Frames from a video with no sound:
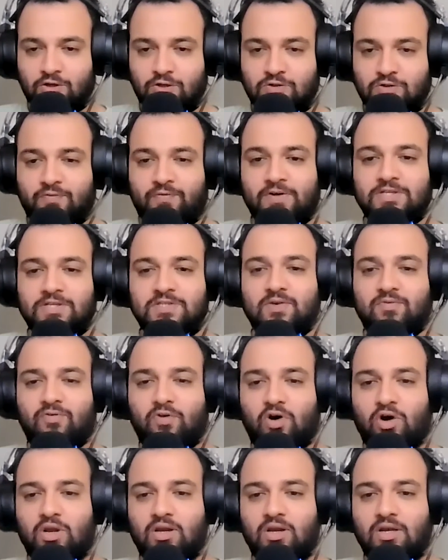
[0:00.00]
So, first of
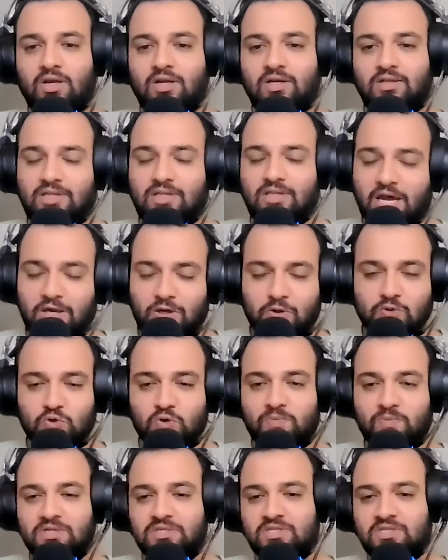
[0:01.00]
all, thank you
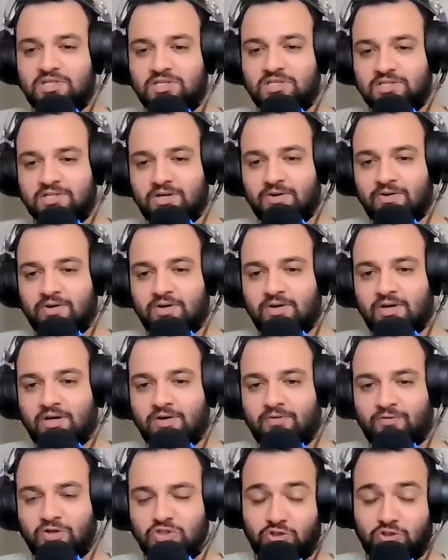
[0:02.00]
so much,
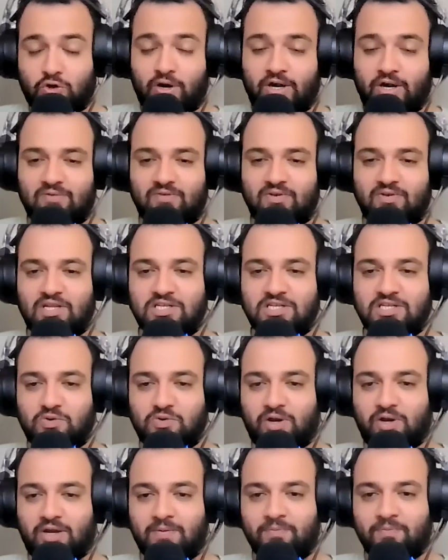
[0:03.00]
sir, for joining with us
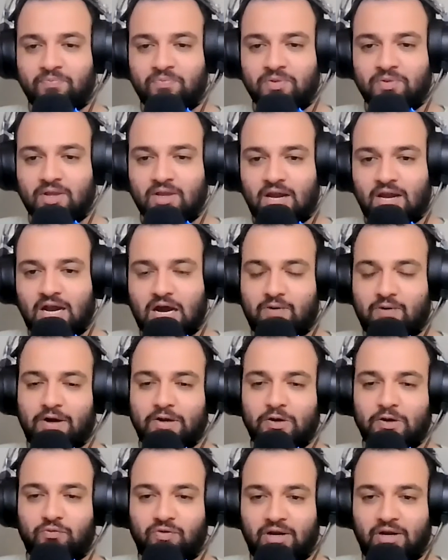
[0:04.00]
today. How
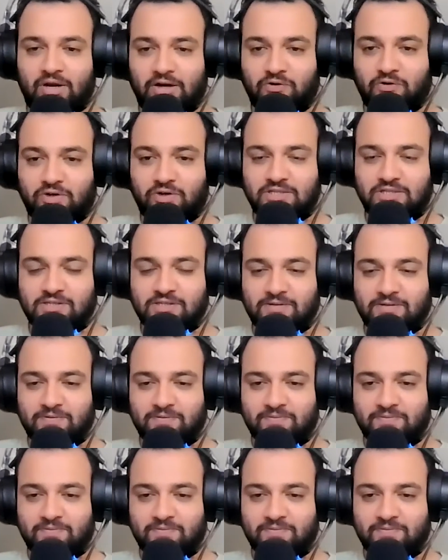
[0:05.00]
are you feeling today, sir?